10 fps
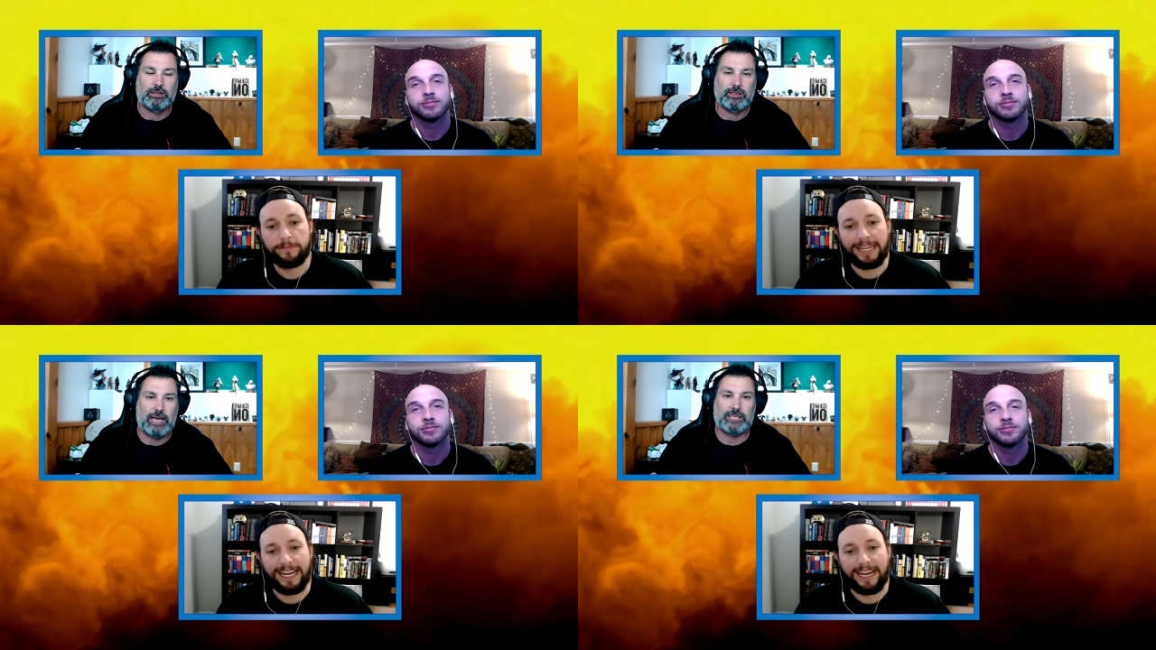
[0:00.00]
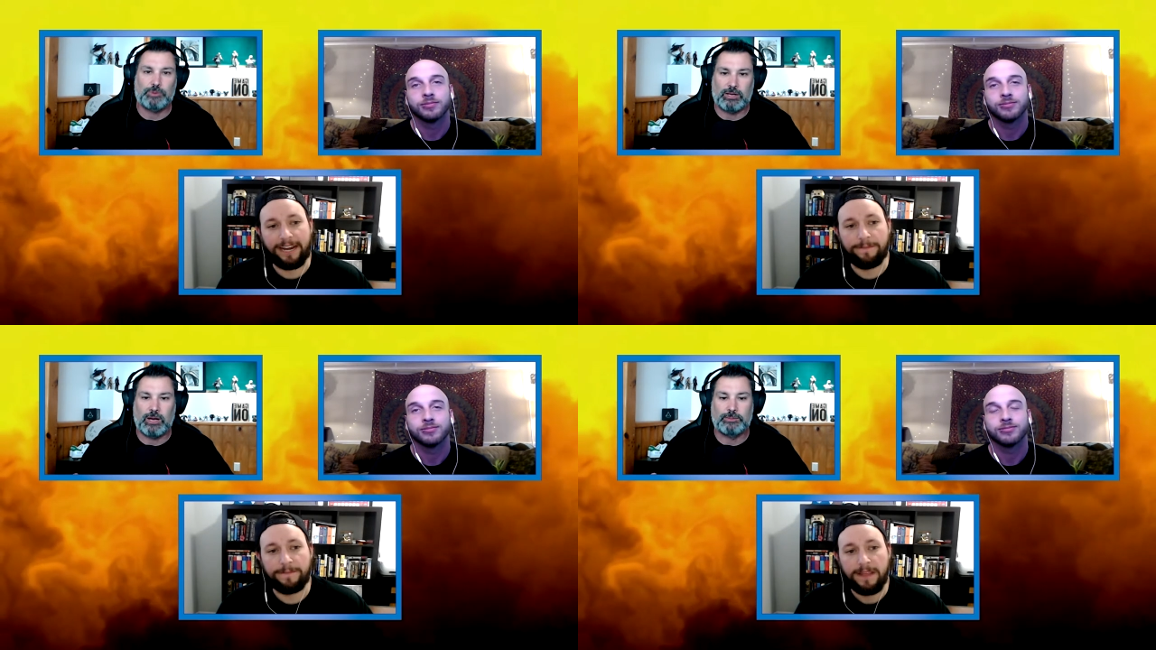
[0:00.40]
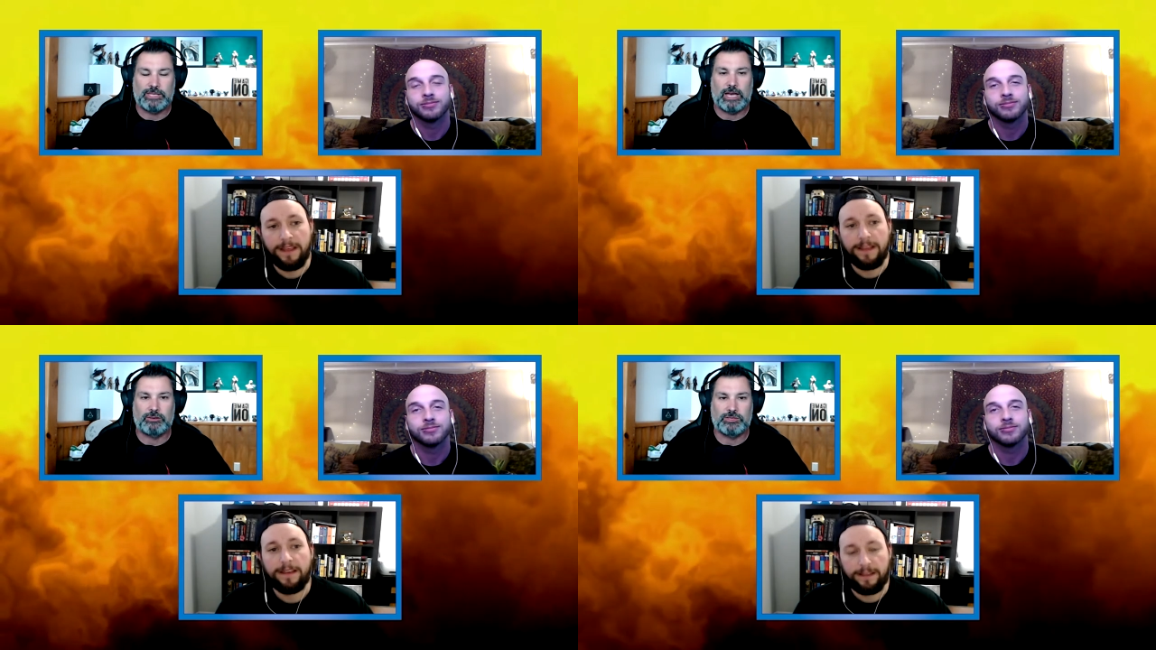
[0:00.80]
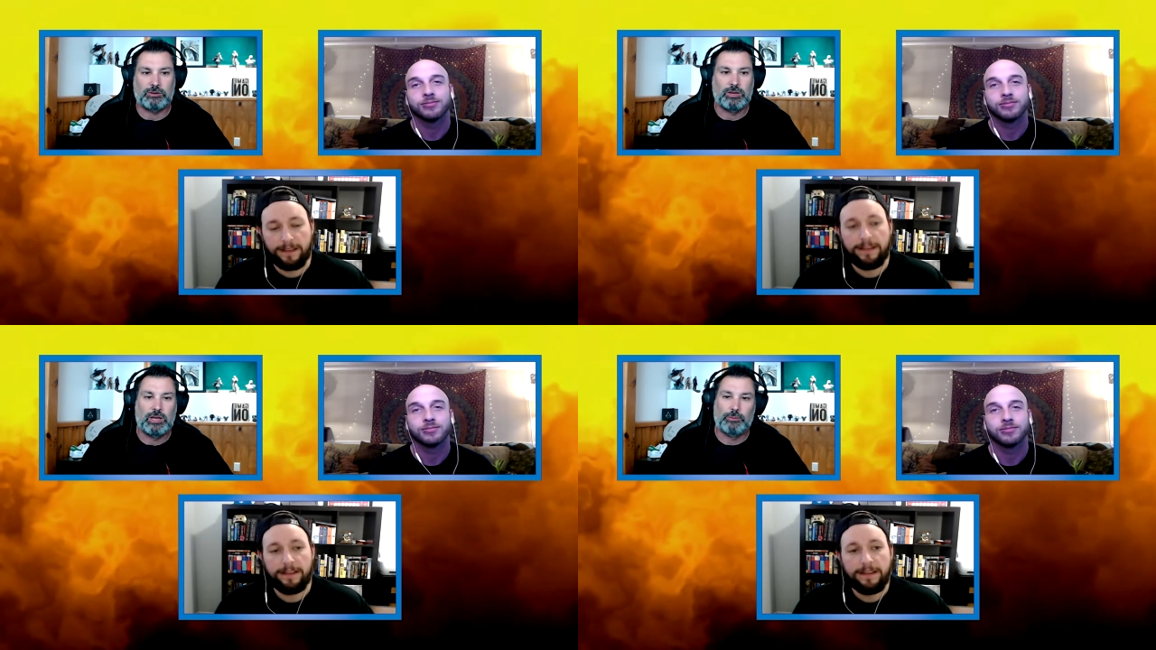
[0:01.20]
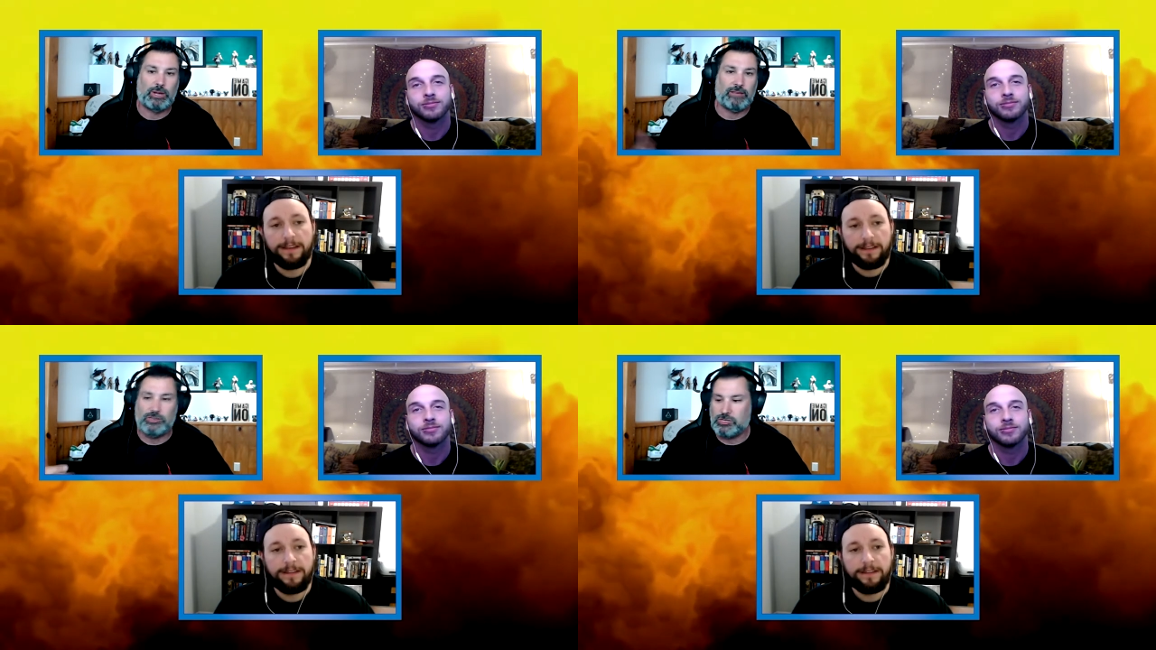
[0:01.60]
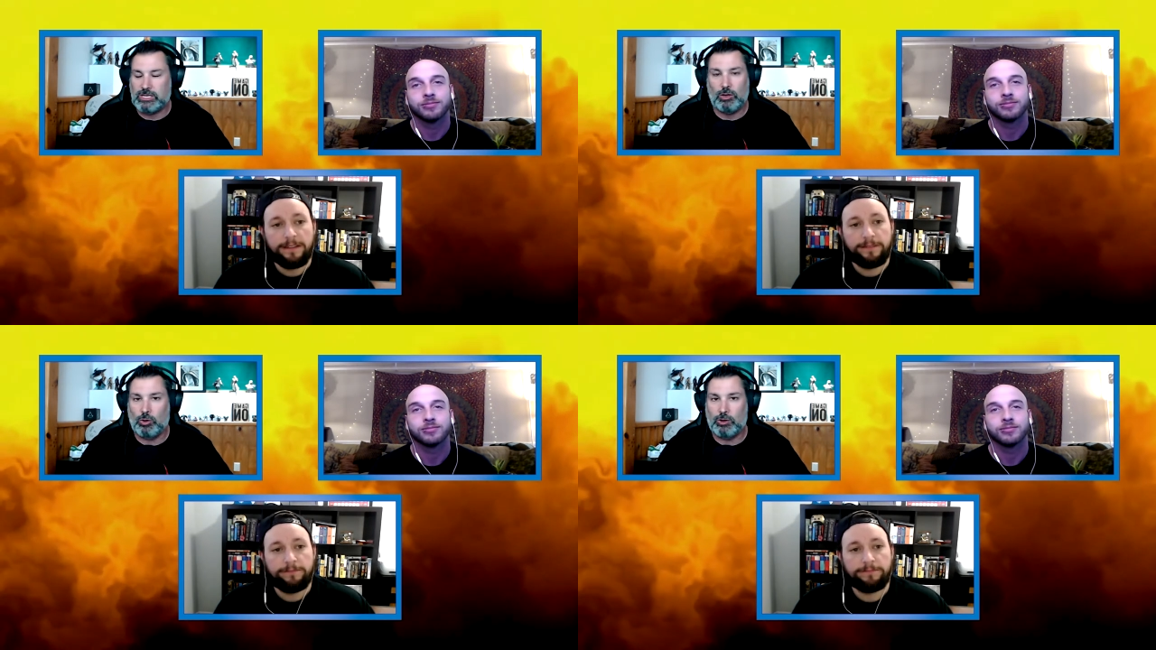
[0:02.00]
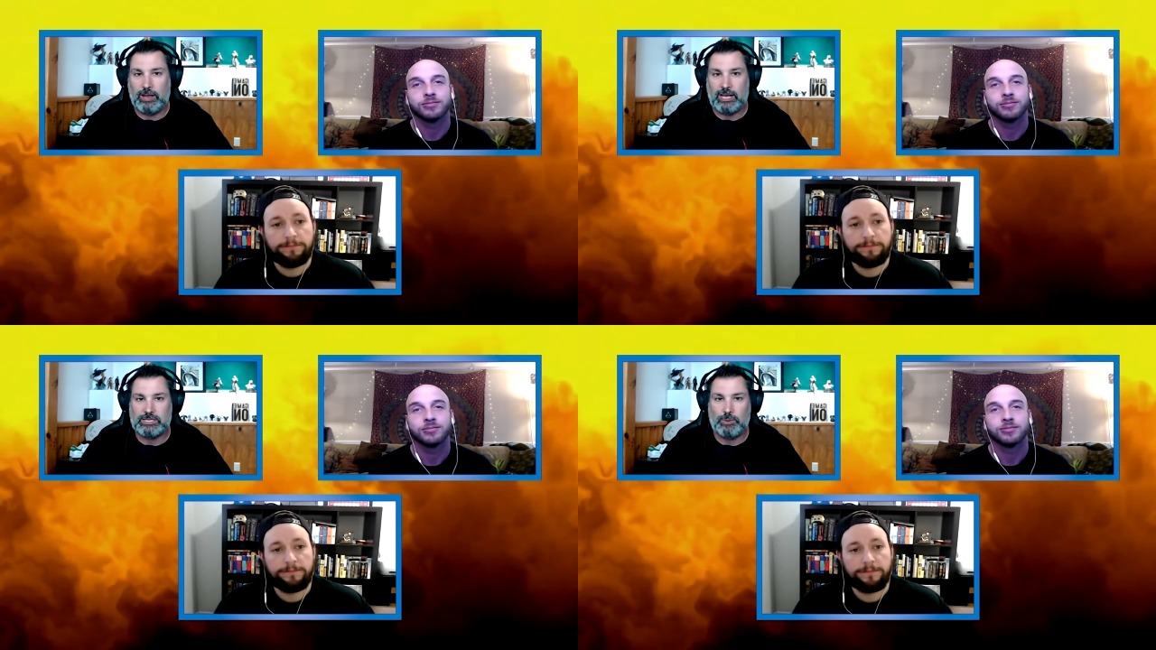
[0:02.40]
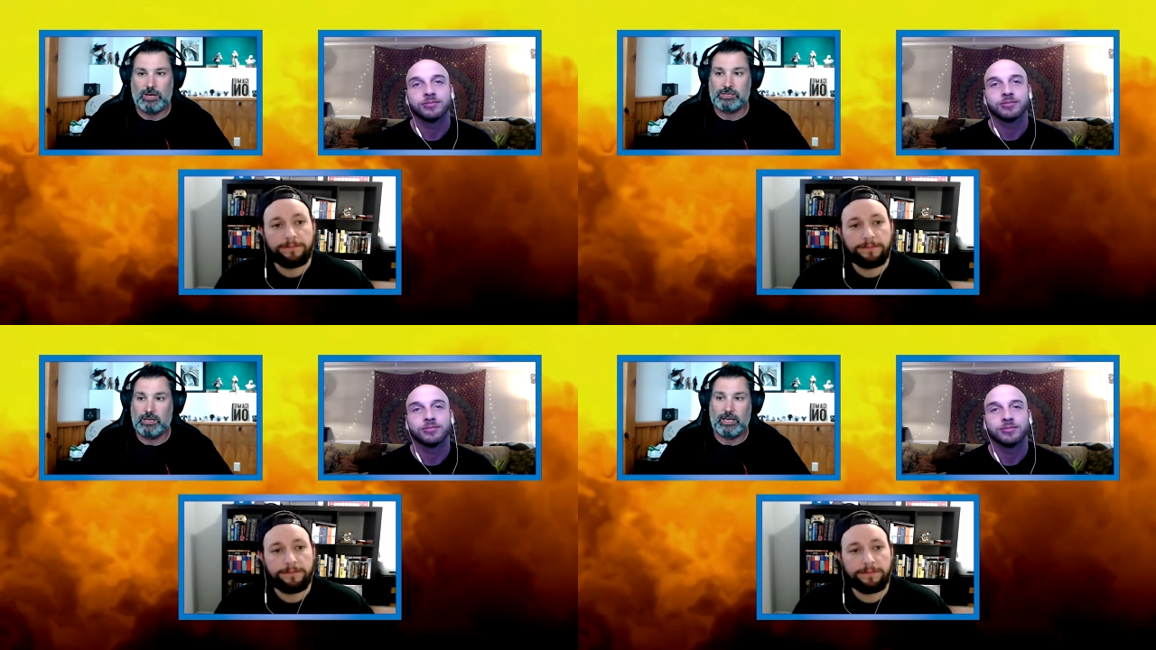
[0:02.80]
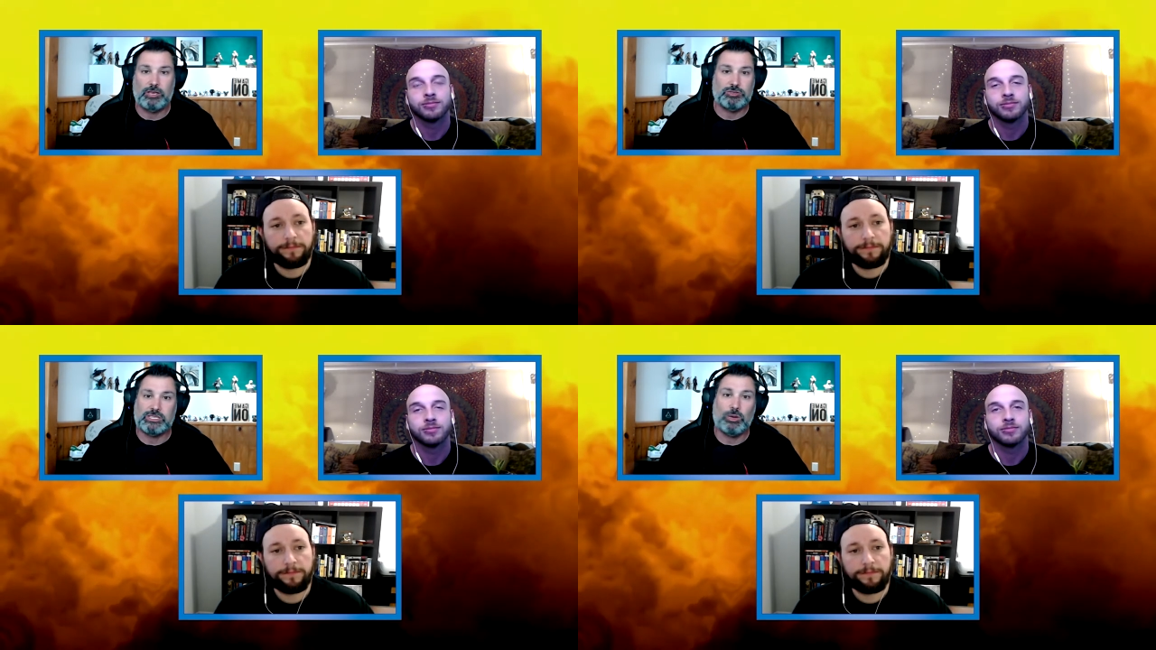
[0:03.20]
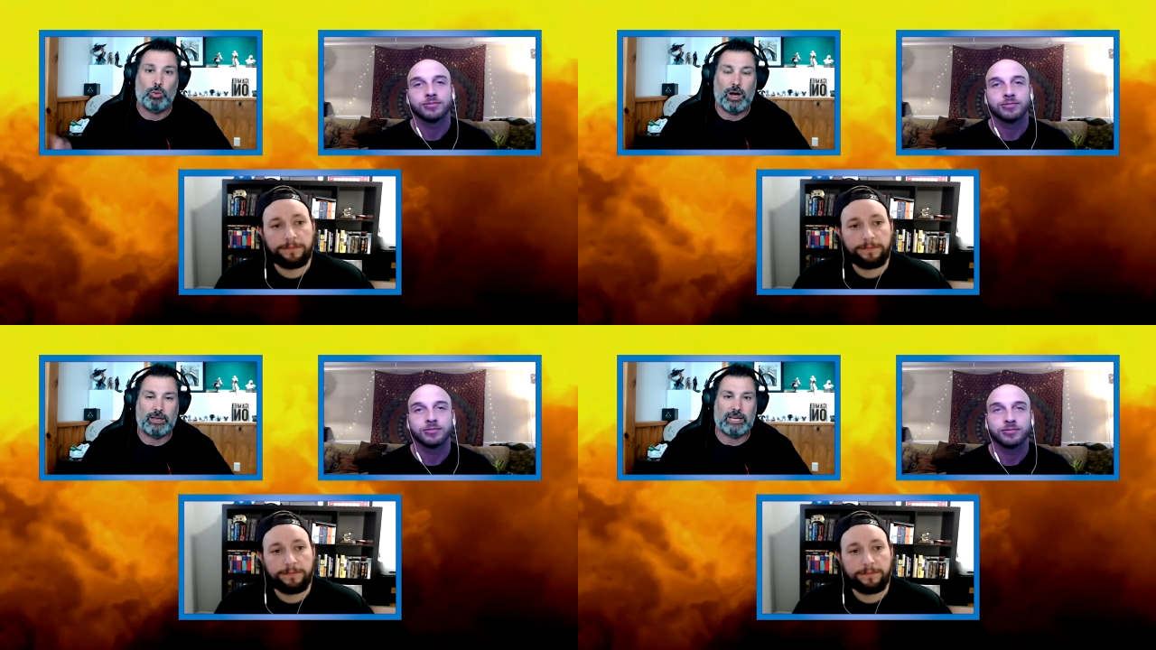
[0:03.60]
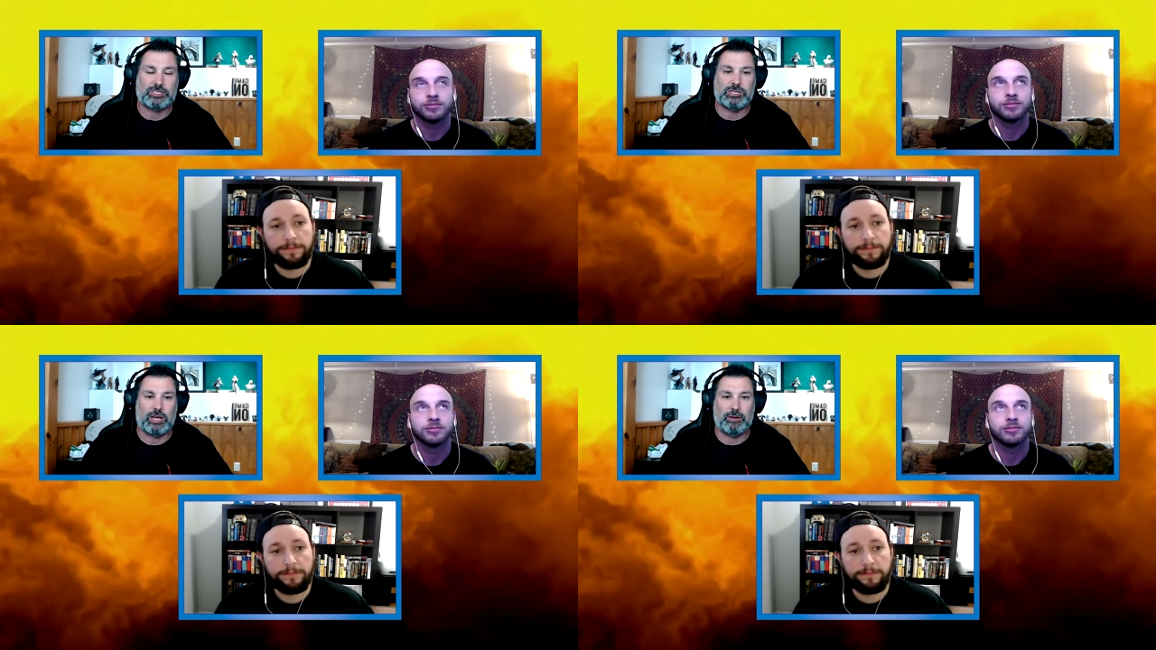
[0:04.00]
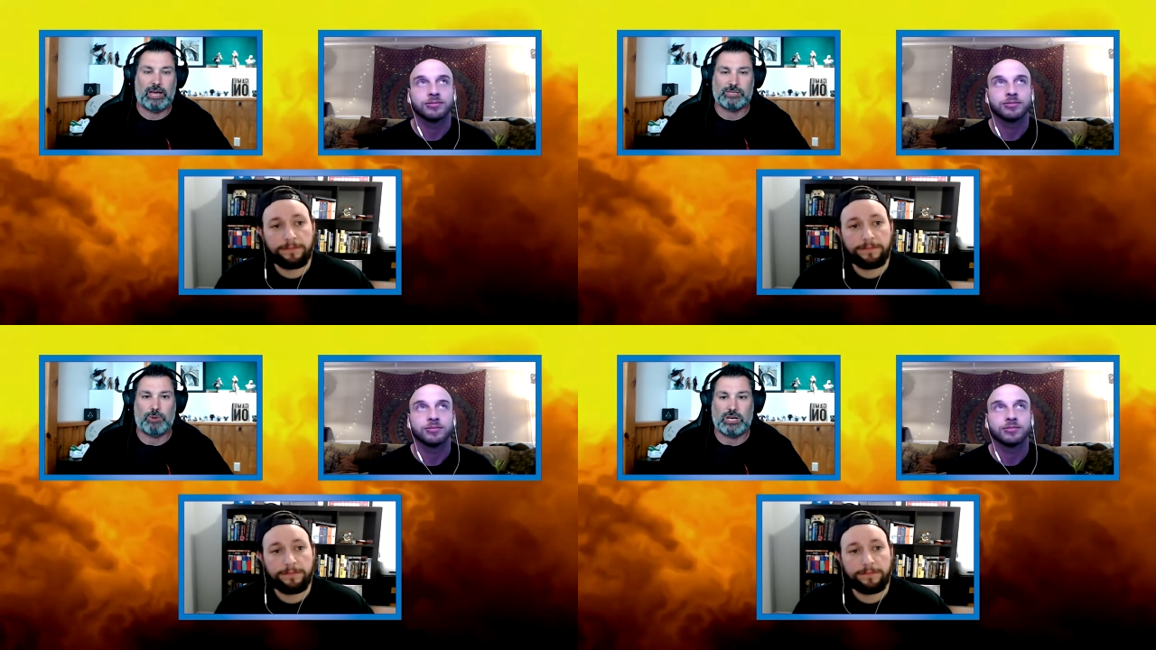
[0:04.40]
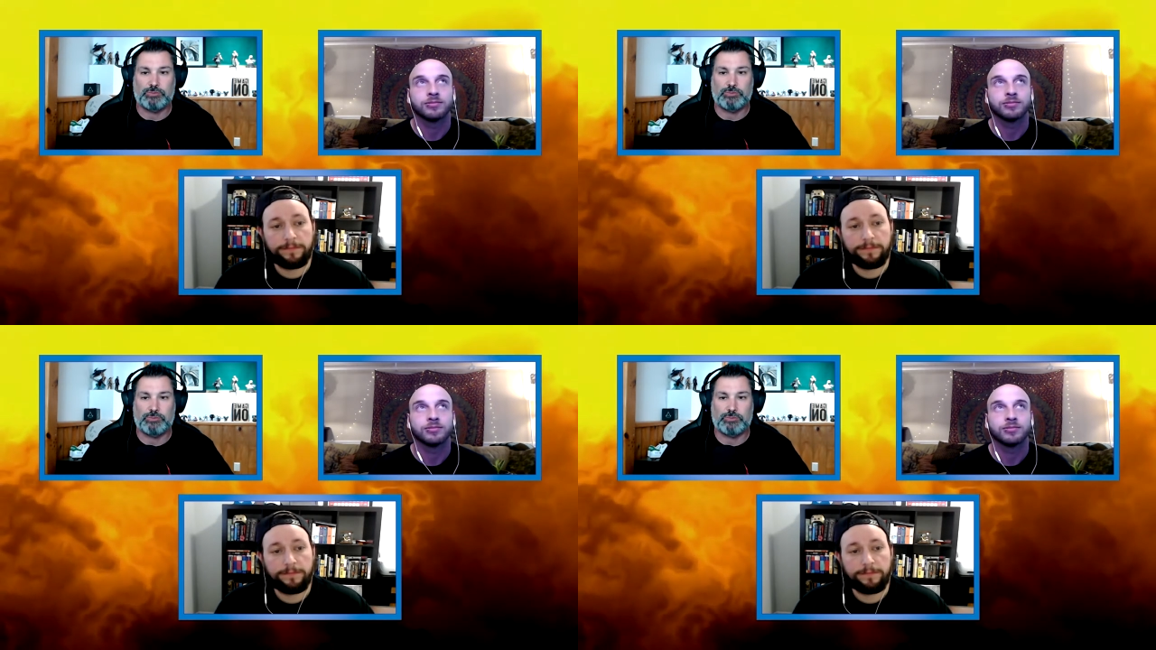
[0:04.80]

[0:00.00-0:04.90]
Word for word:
Speaker 1: That's yeah. what it comes down to. But if you still own an Xbox, you still want next-gen Xbox.